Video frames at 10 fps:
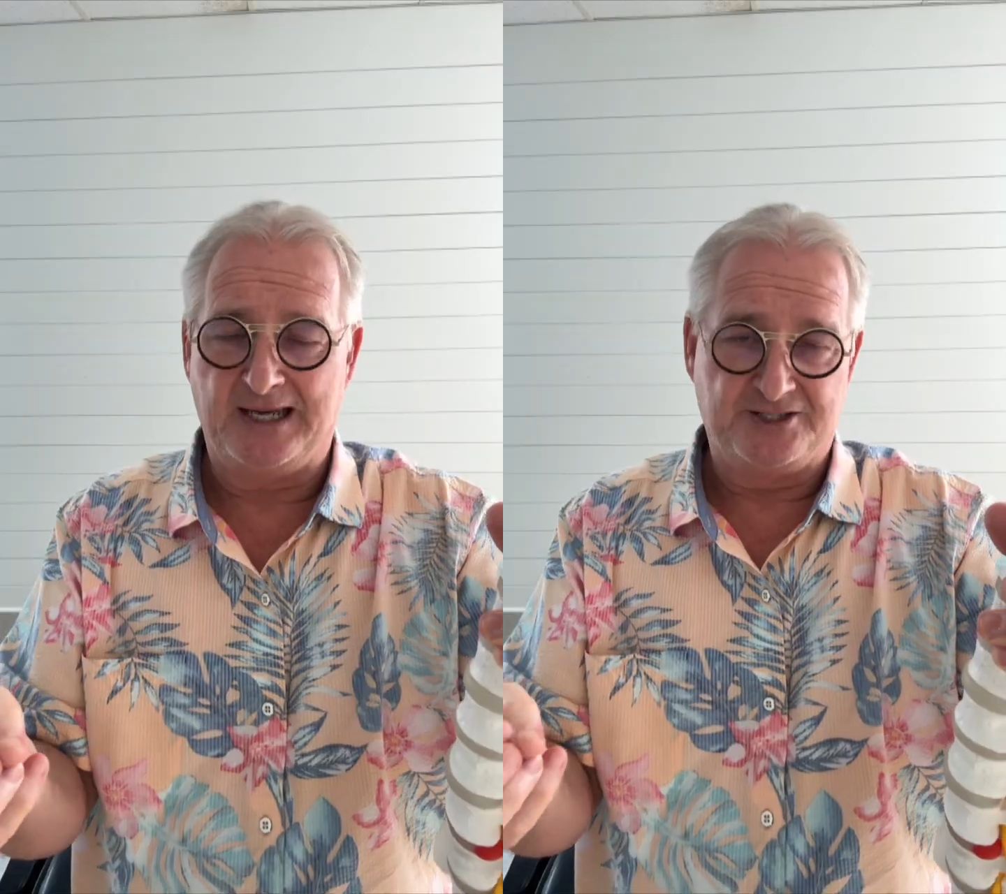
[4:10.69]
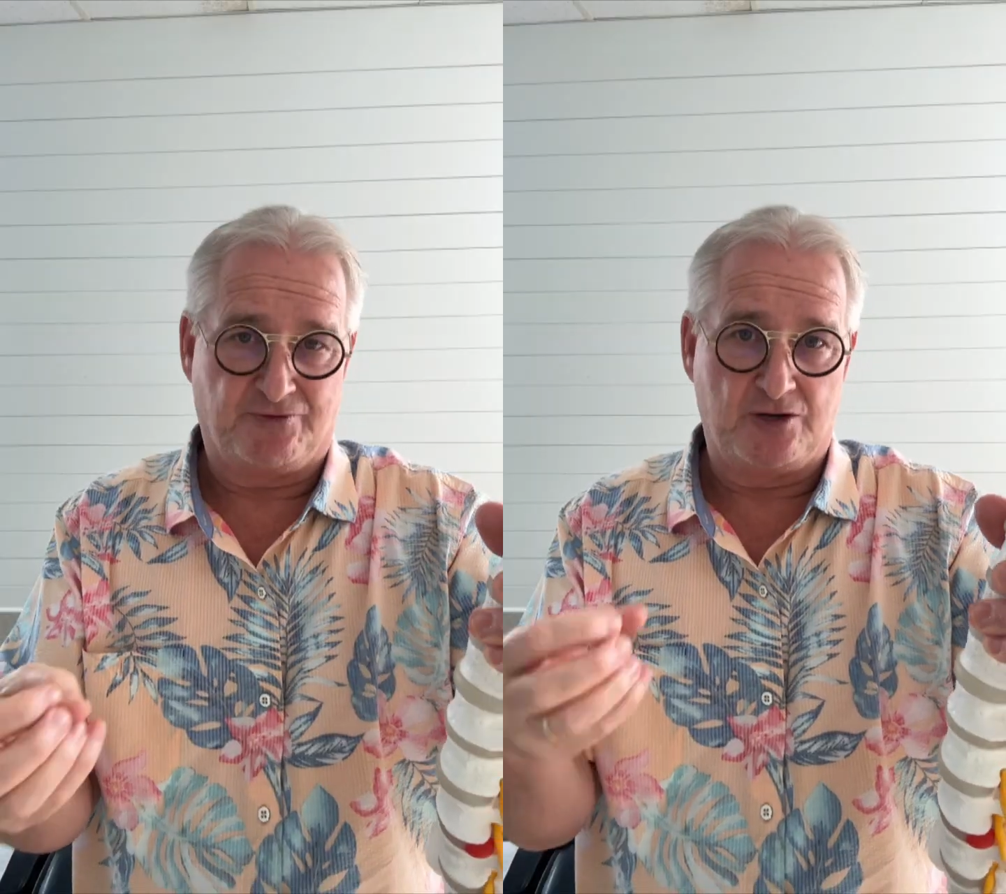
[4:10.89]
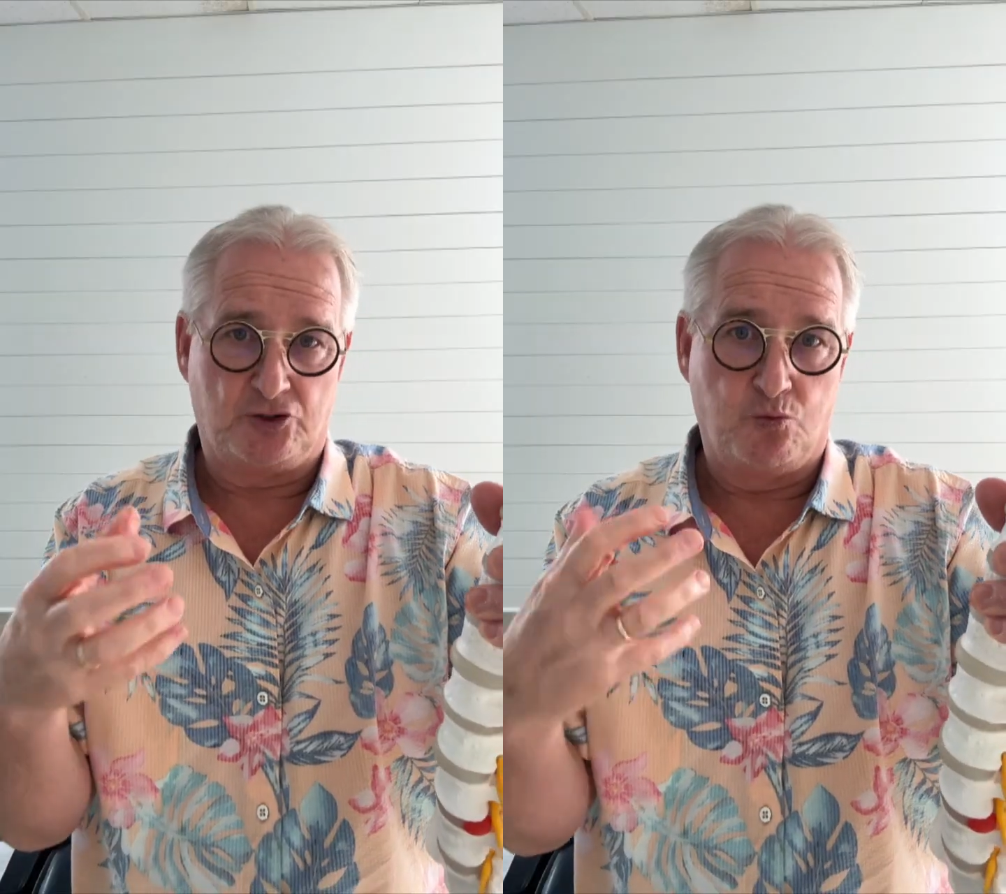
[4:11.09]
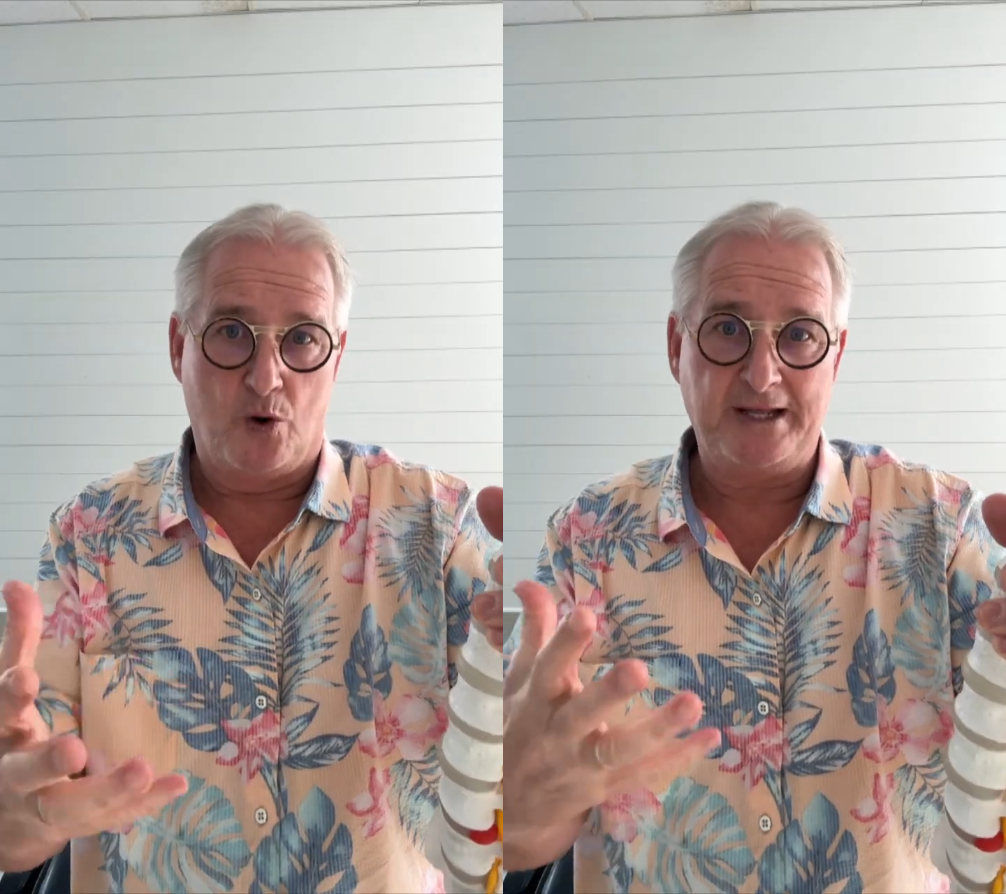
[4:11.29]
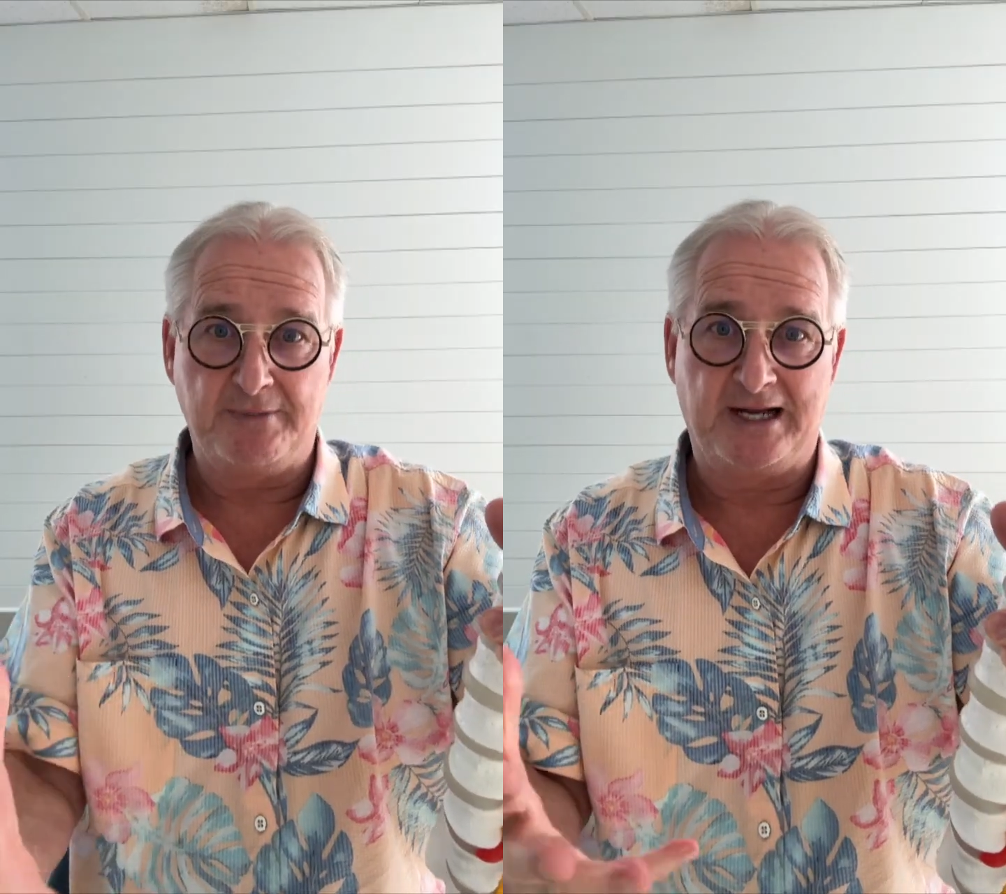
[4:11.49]
is around
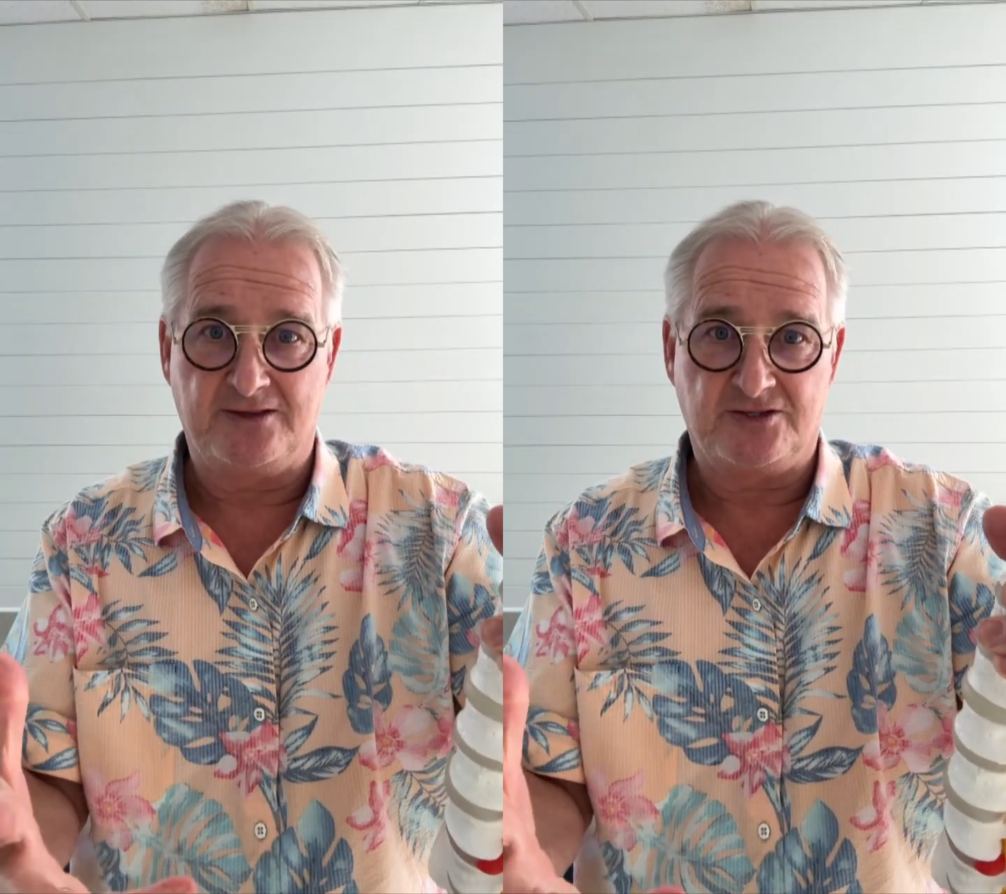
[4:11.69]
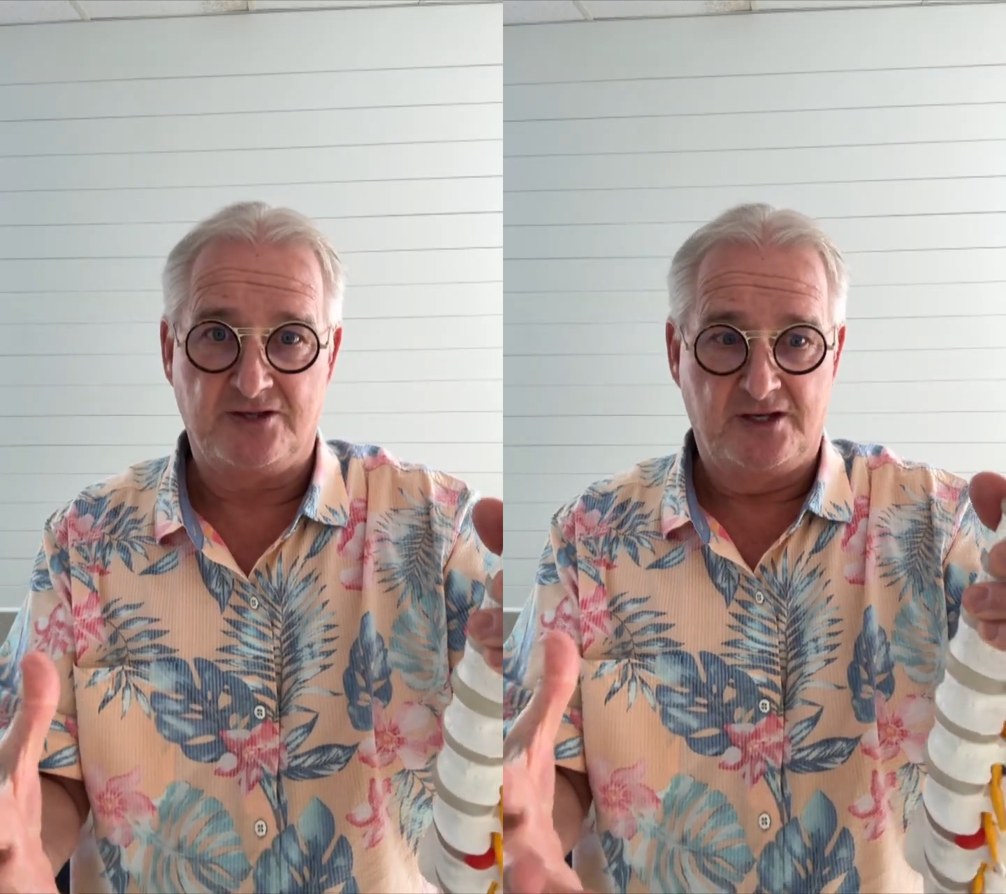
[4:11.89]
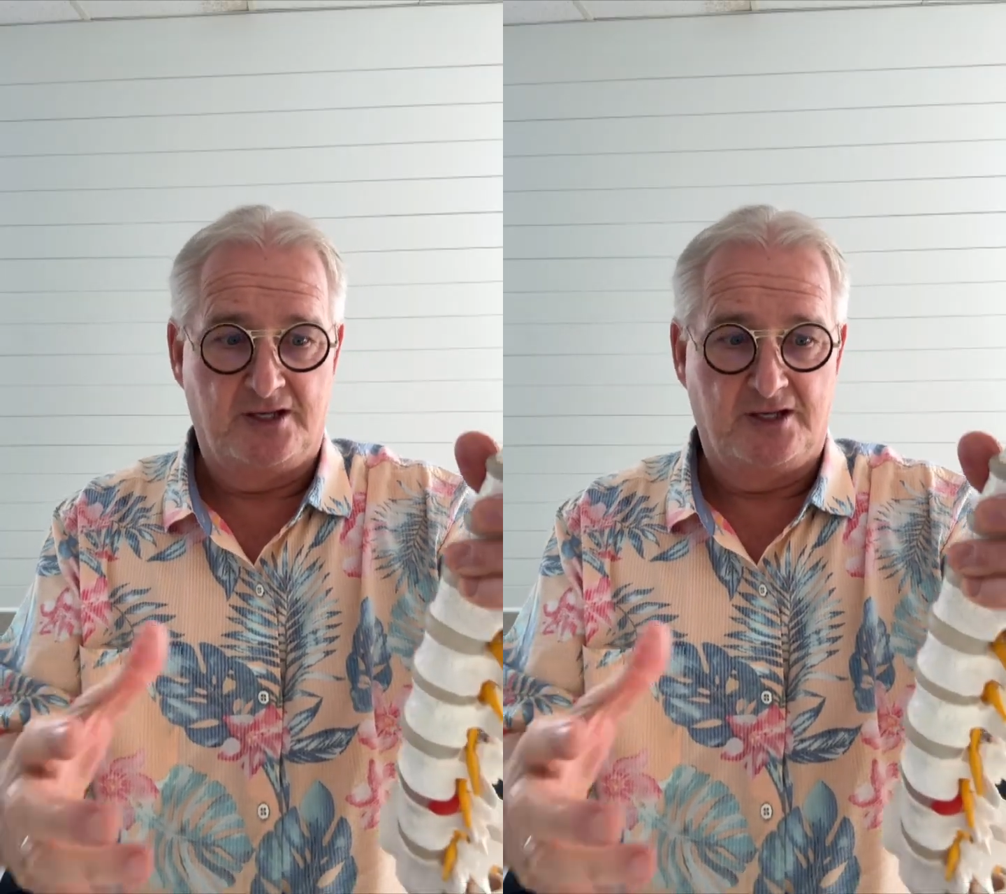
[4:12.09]
20 minutes